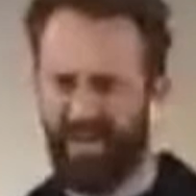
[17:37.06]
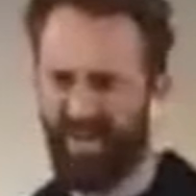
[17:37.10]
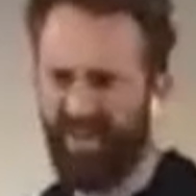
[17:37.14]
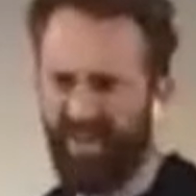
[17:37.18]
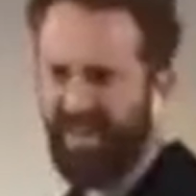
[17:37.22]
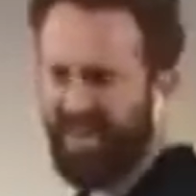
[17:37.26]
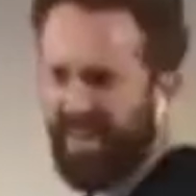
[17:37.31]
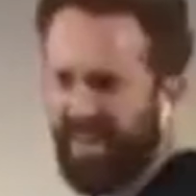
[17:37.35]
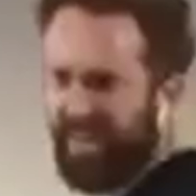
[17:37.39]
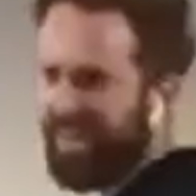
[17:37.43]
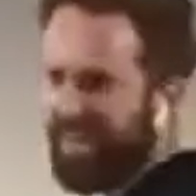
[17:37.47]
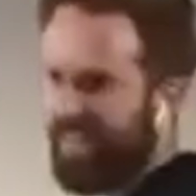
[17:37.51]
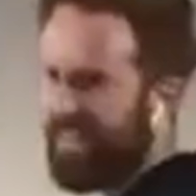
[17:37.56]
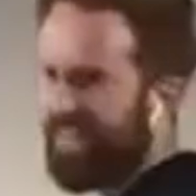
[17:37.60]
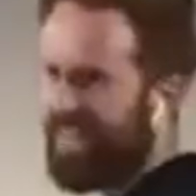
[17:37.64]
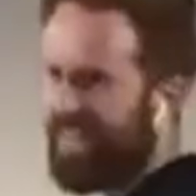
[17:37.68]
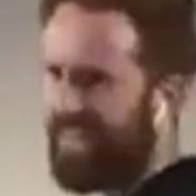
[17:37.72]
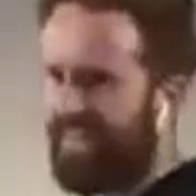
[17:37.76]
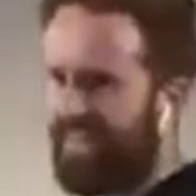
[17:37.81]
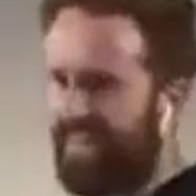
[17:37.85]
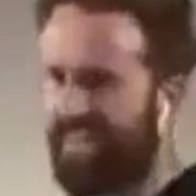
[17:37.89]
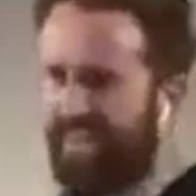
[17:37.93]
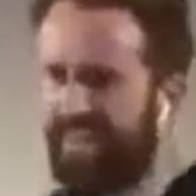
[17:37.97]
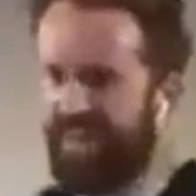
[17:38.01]

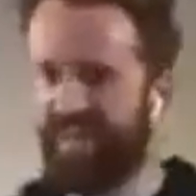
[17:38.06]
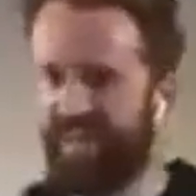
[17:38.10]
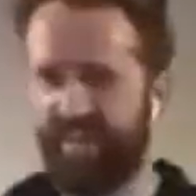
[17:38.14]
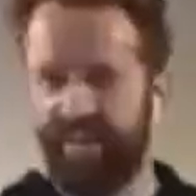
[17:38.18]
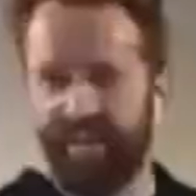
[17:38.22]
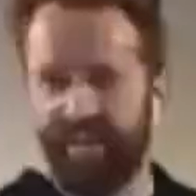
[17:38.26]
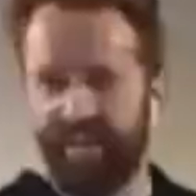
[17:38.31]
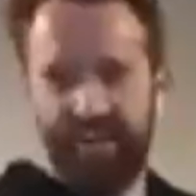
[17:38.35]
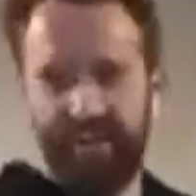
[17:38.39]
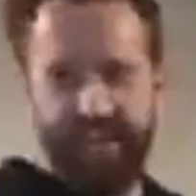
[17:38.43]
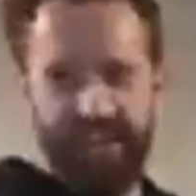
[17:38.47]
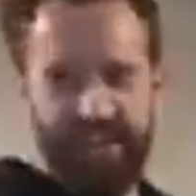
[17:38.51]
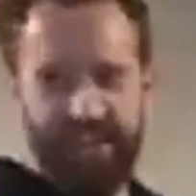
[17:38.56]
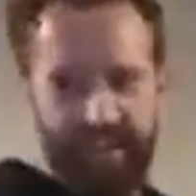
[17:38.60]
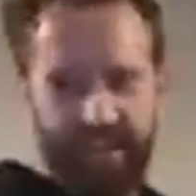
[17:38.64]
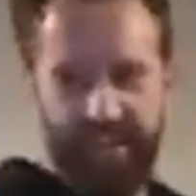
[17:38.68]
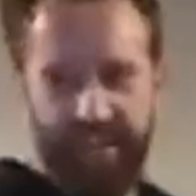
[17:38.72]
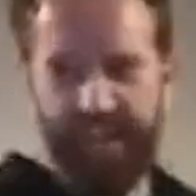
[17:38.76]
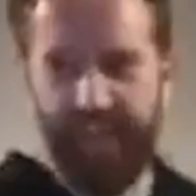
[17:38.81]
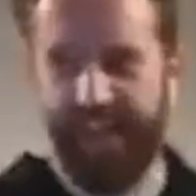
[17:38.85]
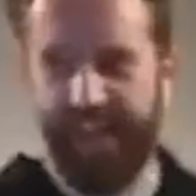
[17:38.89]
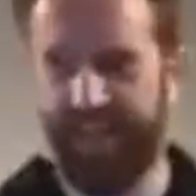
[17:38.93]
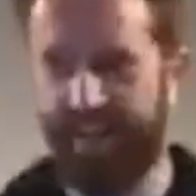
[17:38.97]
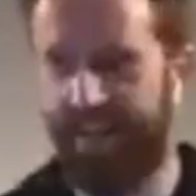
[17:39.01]

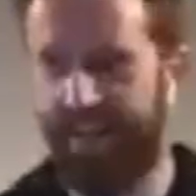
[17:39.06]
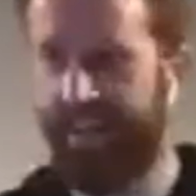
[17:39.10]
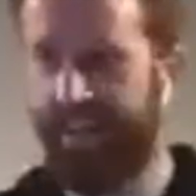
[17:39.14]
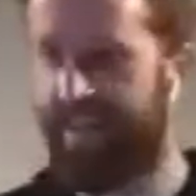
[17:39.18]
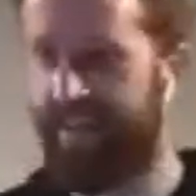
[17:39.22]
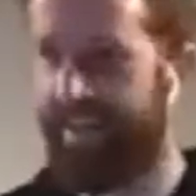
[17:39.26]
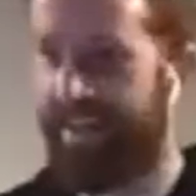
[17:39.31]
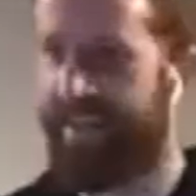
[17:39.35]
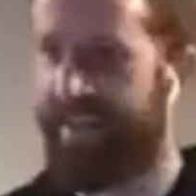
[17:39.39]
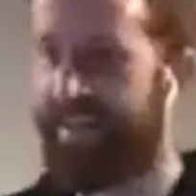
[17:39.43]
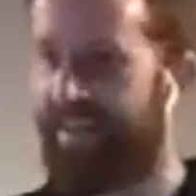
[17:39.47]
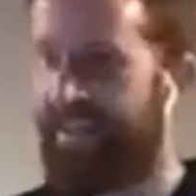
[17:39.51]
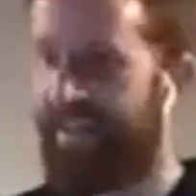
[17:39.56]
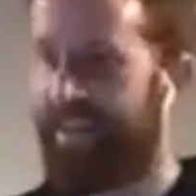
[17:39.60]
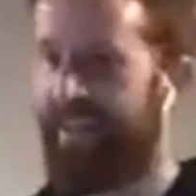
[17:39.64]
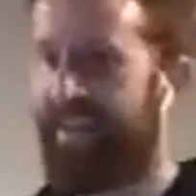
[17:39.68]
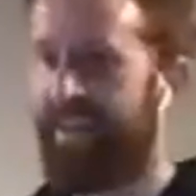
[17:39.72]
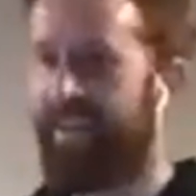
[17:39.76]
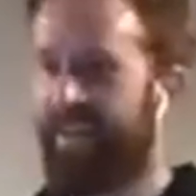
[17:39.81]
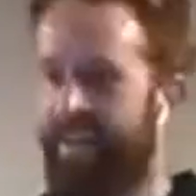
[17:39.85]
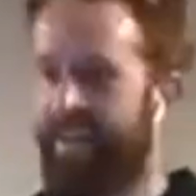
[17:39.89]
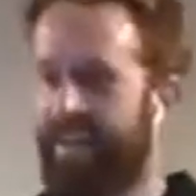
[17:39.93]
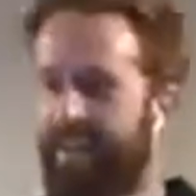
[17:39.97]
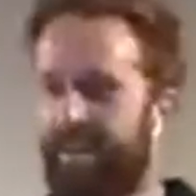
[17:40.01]

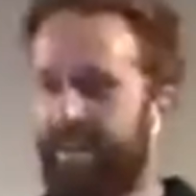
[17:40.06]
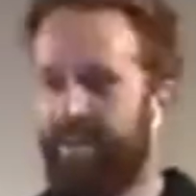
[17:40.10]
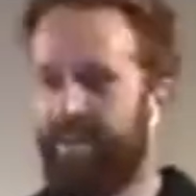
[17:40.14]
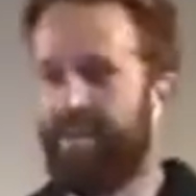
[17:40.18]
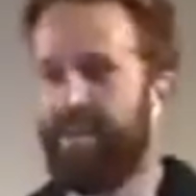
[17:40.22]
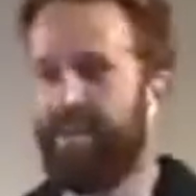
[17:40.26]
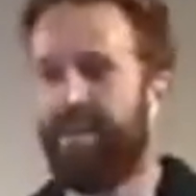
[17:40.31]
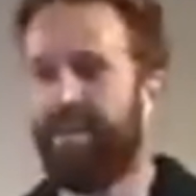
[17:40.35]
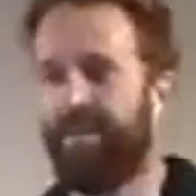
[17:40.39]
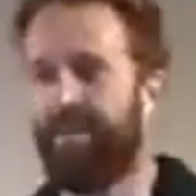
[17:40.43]
No one is speaking in this clip.